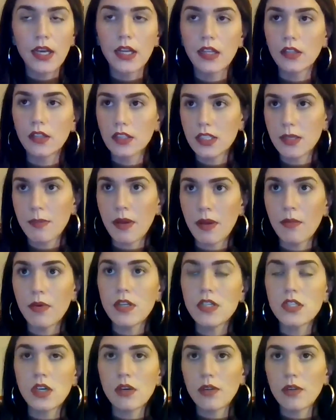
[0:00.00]
And I looked out my
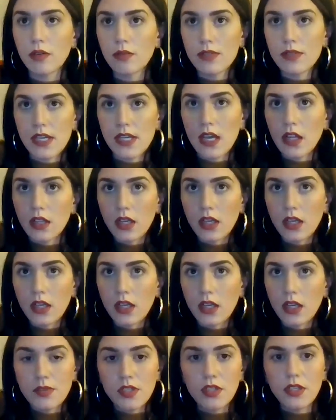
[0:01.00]
window and there was a
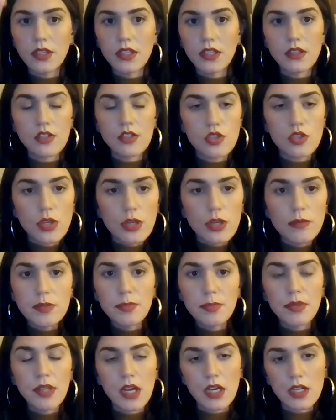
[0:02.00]
helicopter and like the
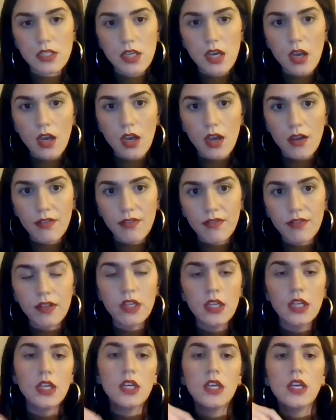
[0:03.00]
street was blocked
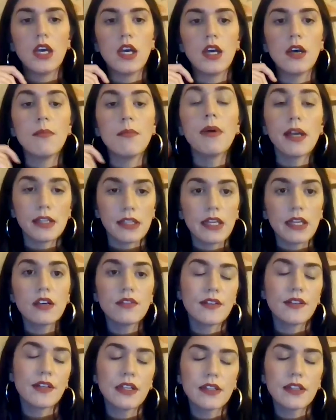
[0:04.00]
off. I
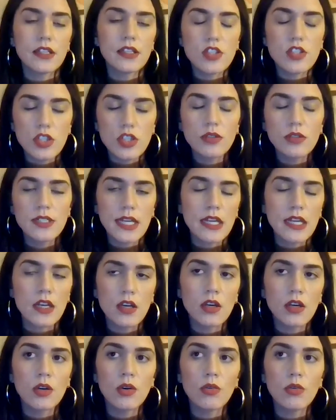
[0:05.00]
later found out that Joe
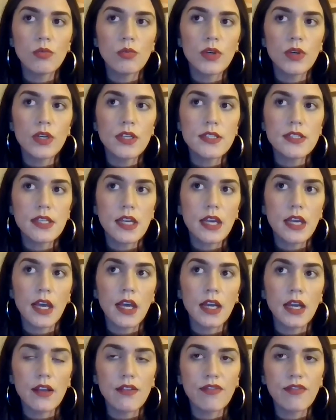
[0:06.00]
Dado was
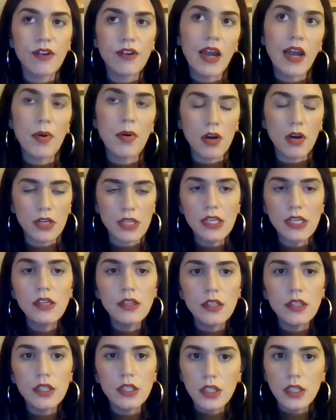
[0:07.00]
at a frat
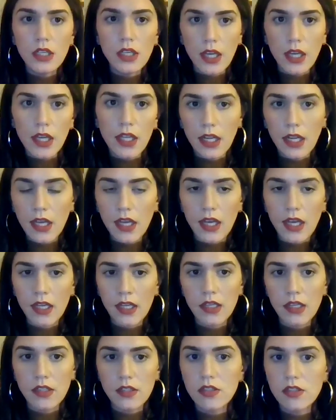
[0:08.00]
party and
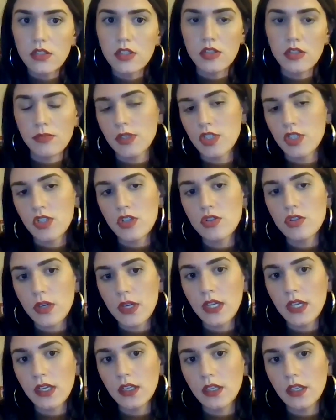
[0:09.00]
had too much to
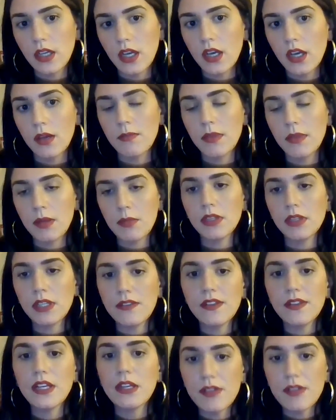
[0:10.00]
drink. They
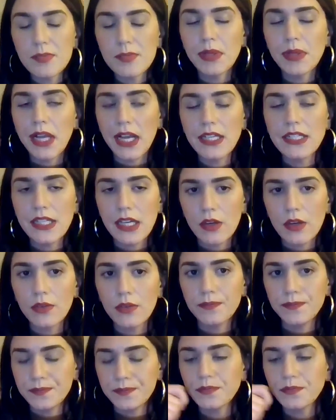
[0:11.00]
believe that he was blacked
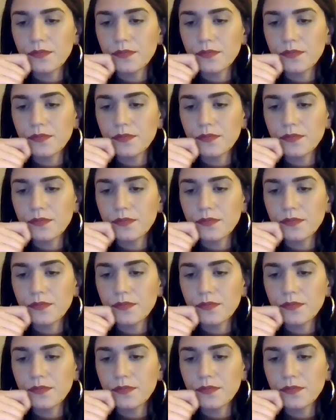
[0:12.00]
out.